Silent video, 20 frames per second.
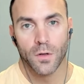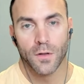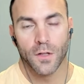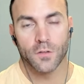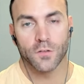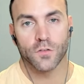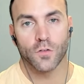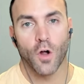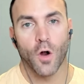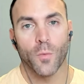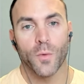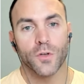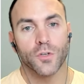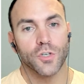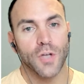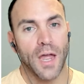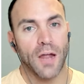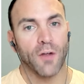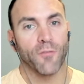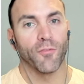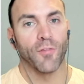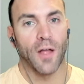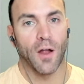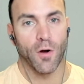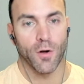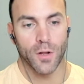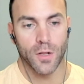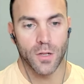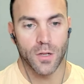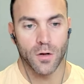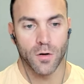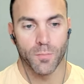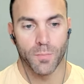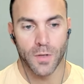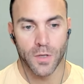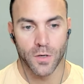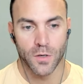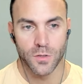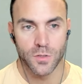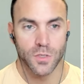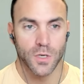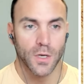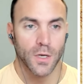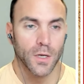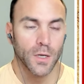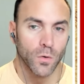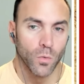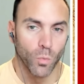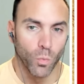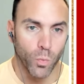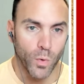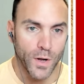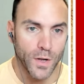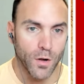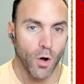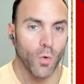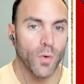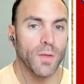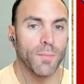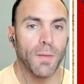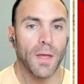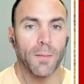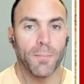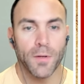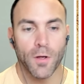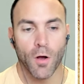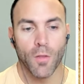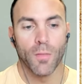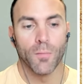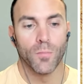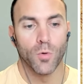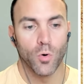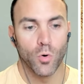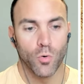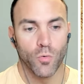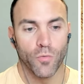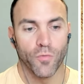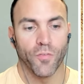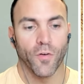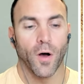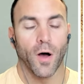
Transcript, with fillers: let's start with Jack Flaherty here because we know he may be on the move.